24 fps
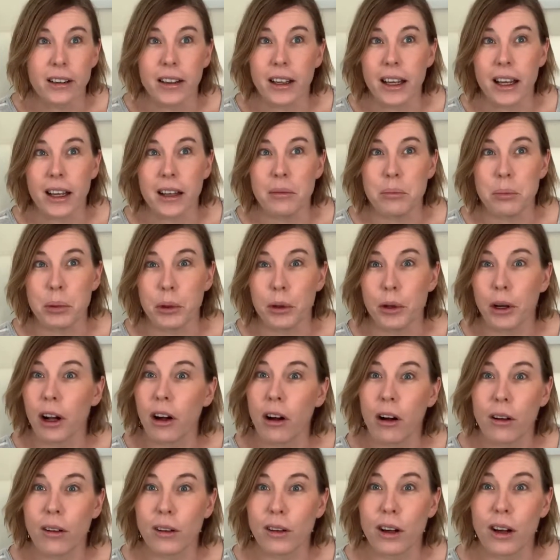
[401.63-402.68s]
and bought
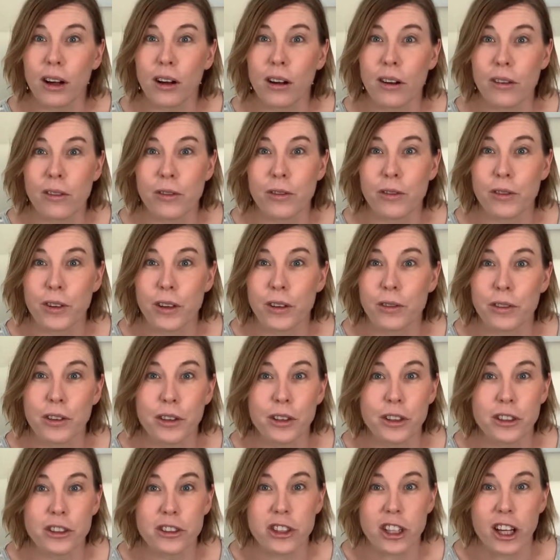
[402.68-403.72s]
a whole lot of
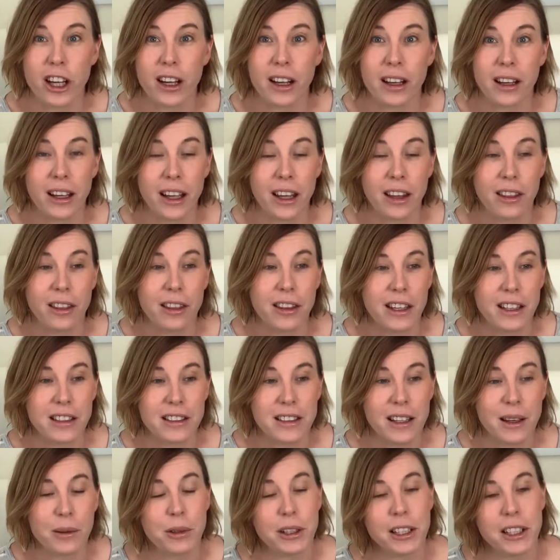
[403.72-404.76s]
furniture and
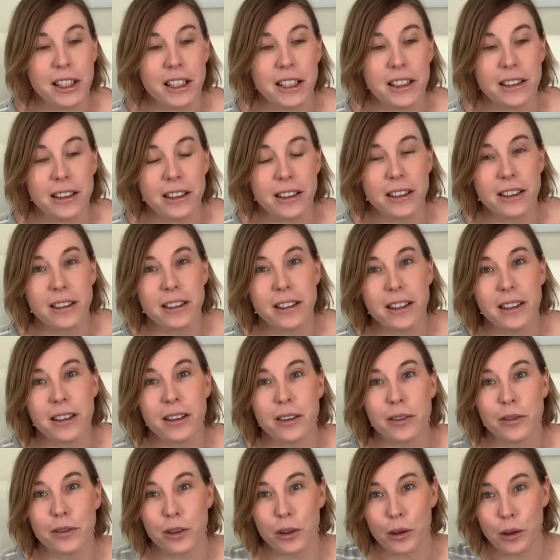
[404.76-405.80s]
things that we needed
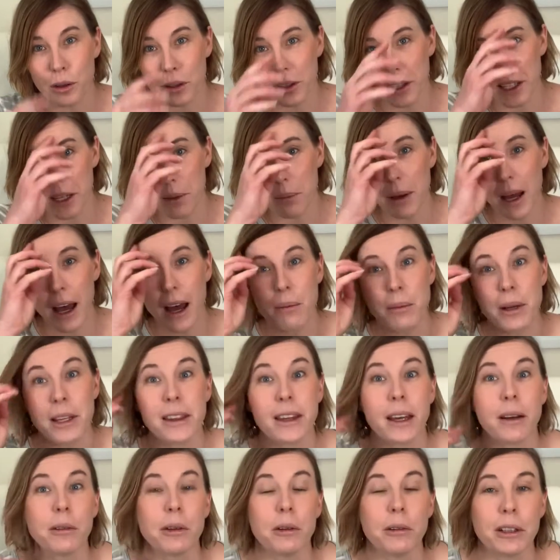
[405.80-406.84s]
for the
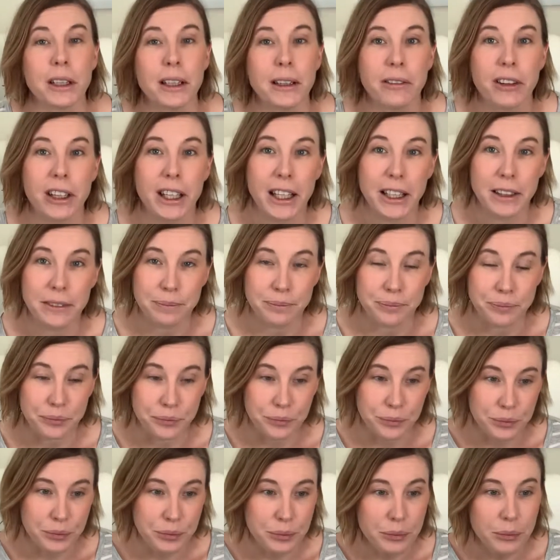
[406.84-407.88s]
apartment that we were living in.
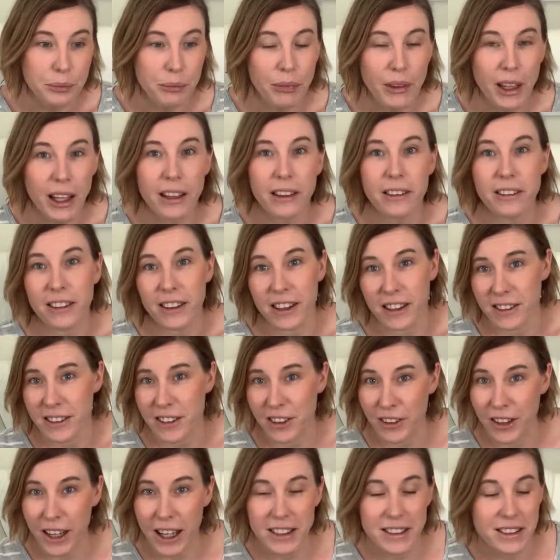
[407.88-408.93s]

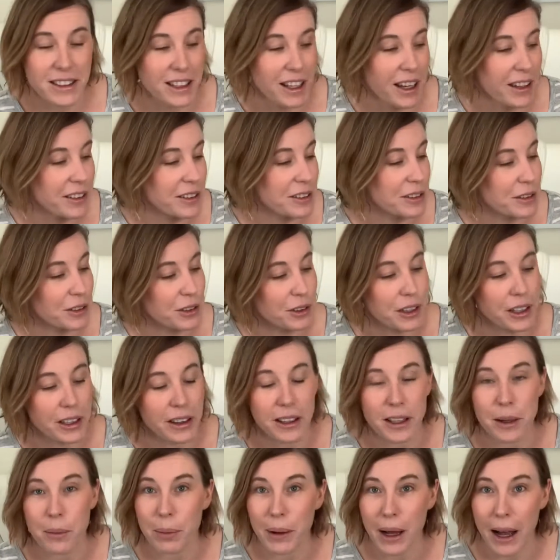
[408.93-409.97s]
So that's the other story,
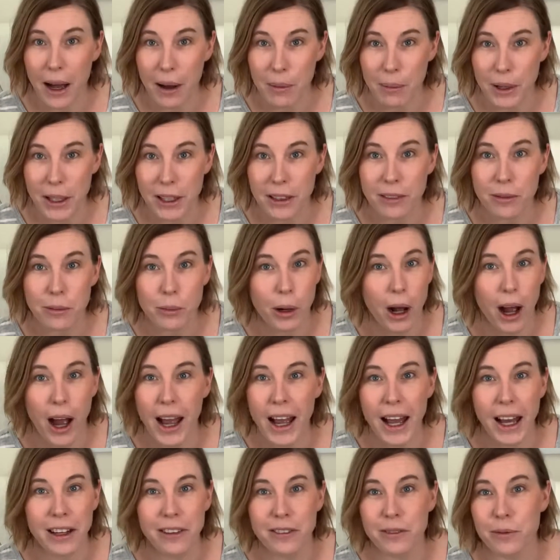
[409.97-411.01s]
the apartment.
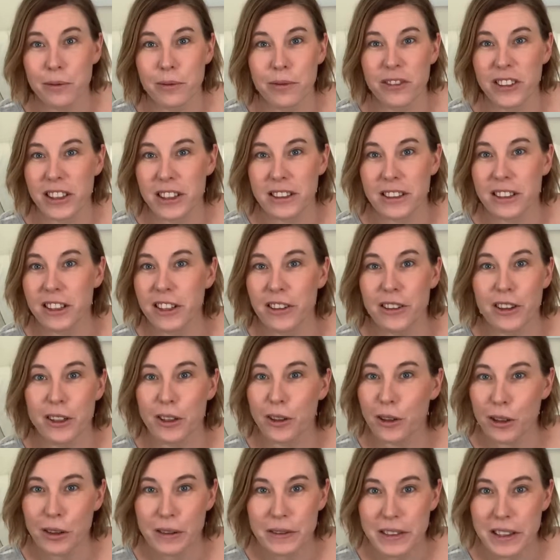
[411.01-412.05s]
I hadn't visited the
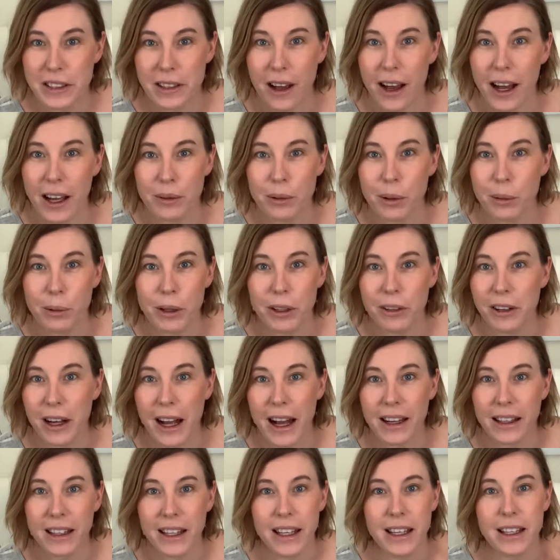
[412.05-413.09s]
north side when we were
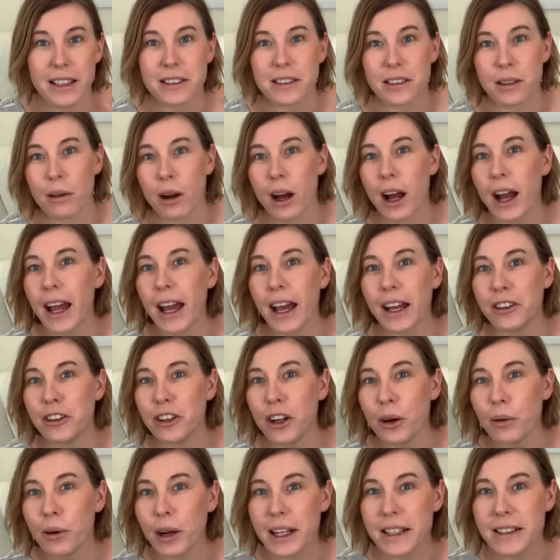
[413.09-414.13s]
out here, so I had
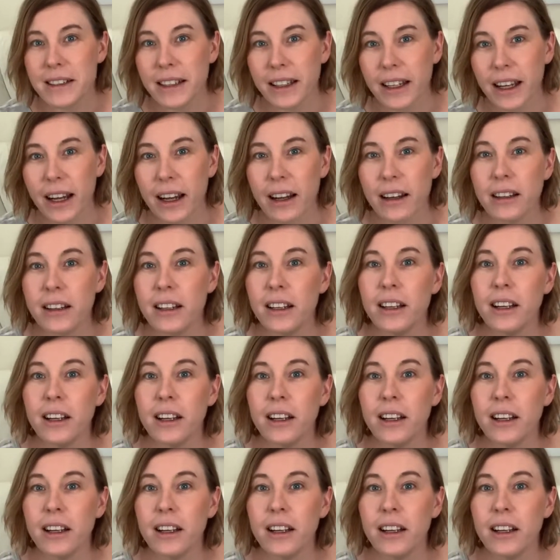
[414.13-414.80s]
no idea,